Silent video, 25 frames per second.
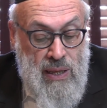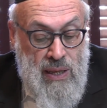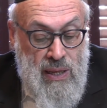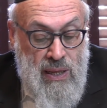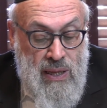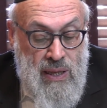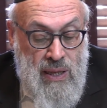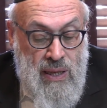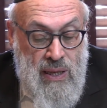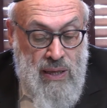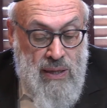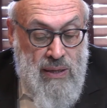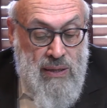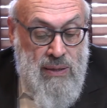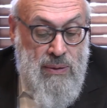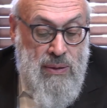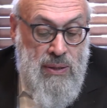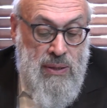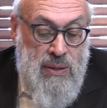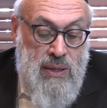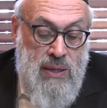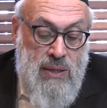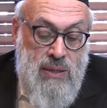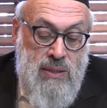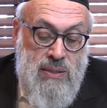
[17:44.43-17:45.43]
Yeah,
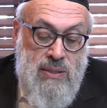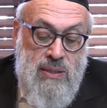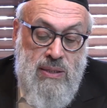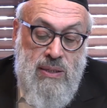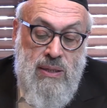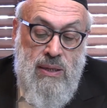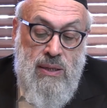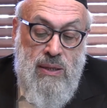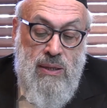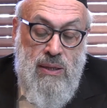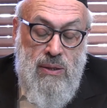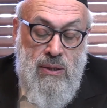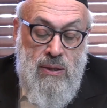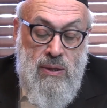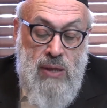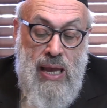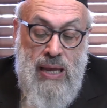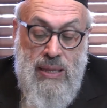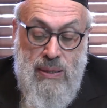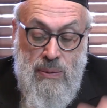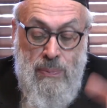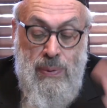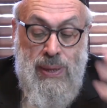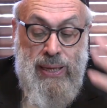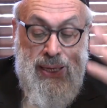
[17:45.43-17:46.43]
they
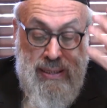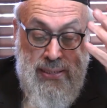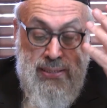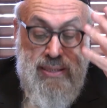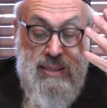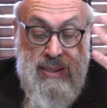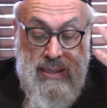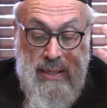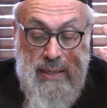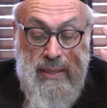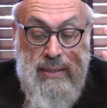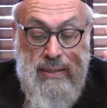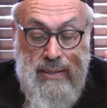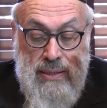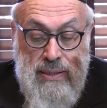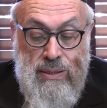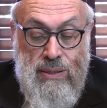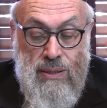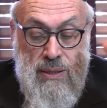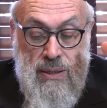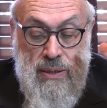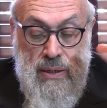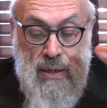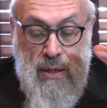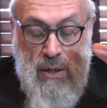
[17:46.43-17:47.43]
had to make a tzitz,
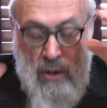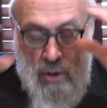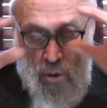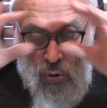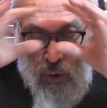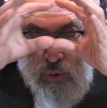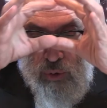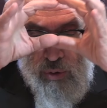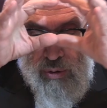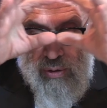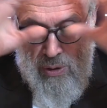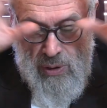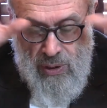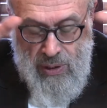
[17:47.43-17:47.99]
a gold